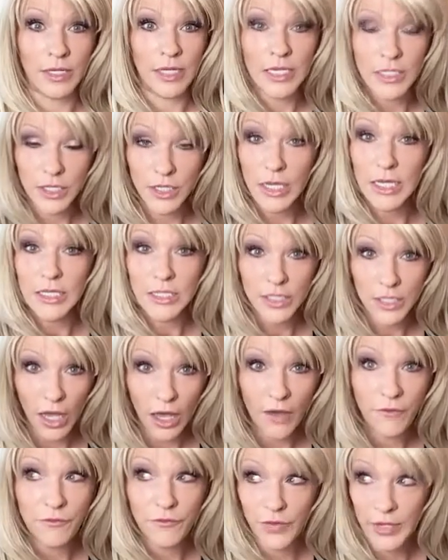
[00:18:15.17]
It's
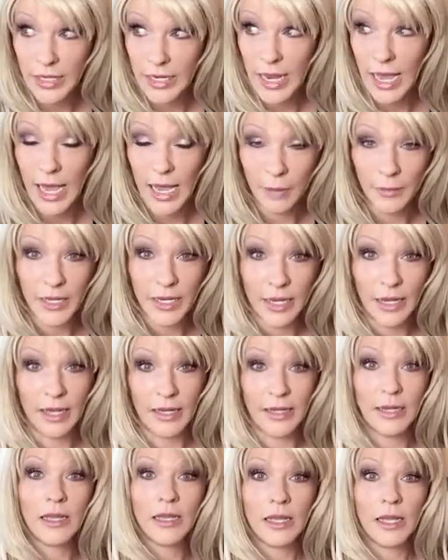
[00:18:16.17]
a phenomenon.